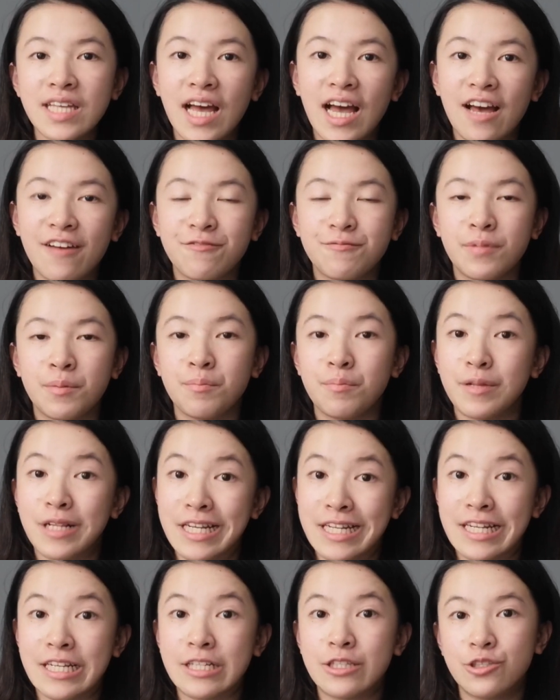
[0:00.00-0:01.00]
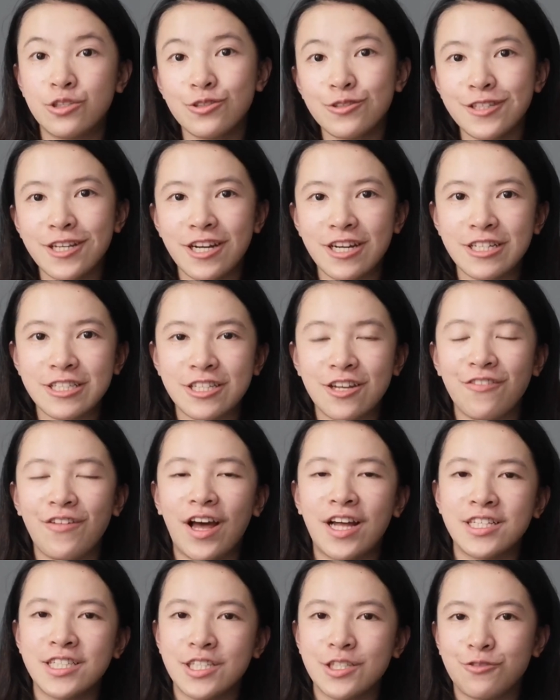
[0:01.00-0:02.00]
have completed two years of
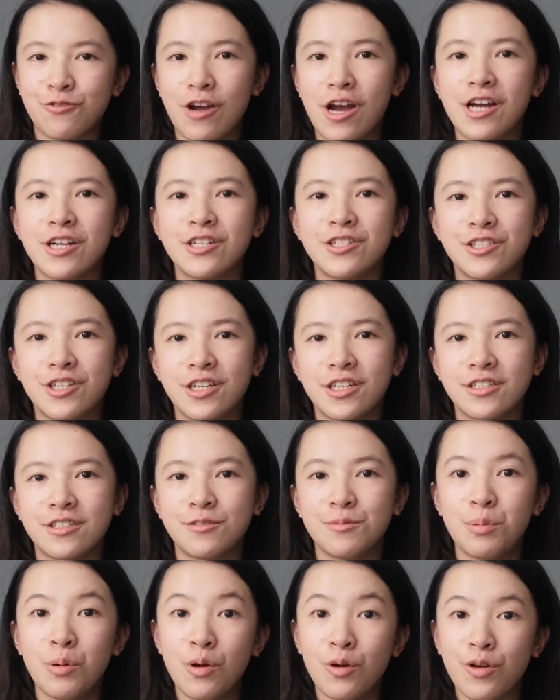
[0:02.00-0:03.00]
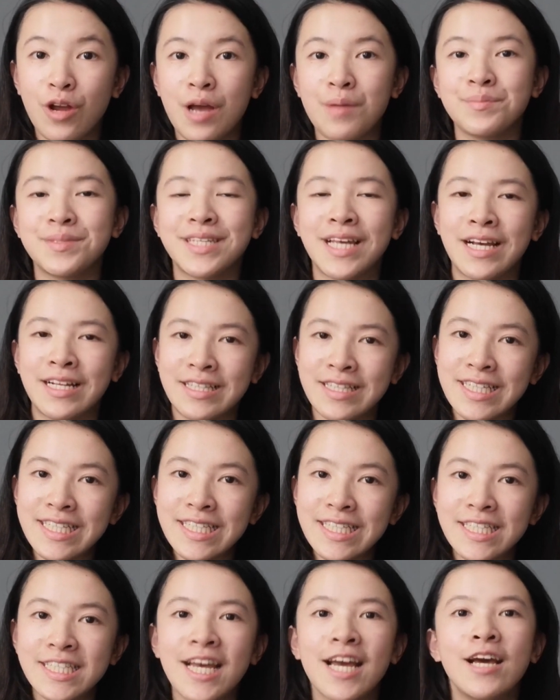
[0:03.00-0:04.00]
undergraduate programs at
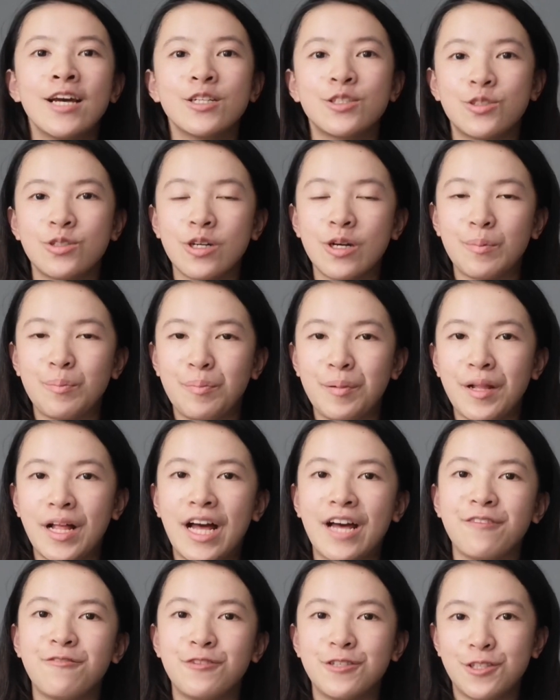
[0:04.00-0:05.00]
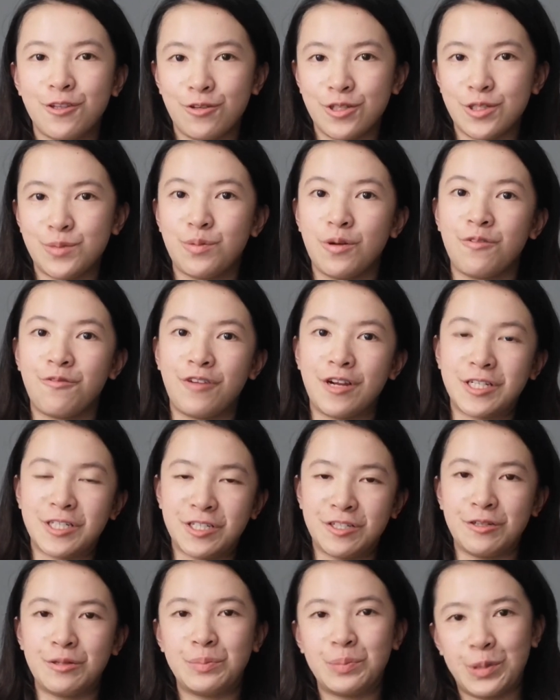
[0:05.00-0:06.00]
least to apply for those
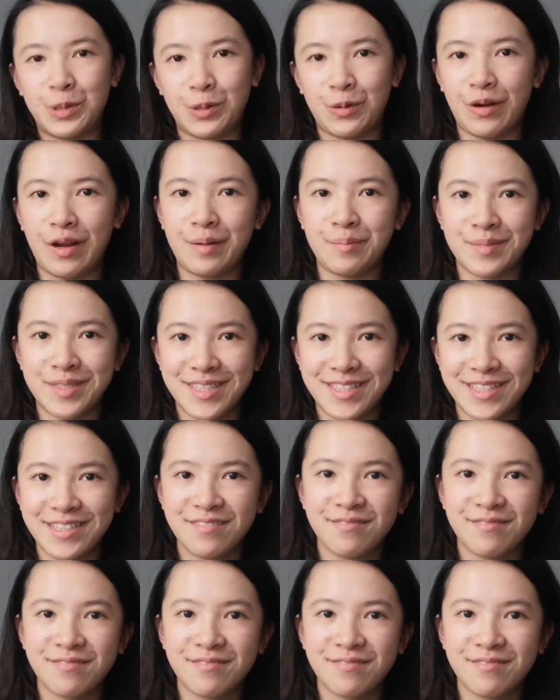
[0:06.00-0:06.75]
professional programs.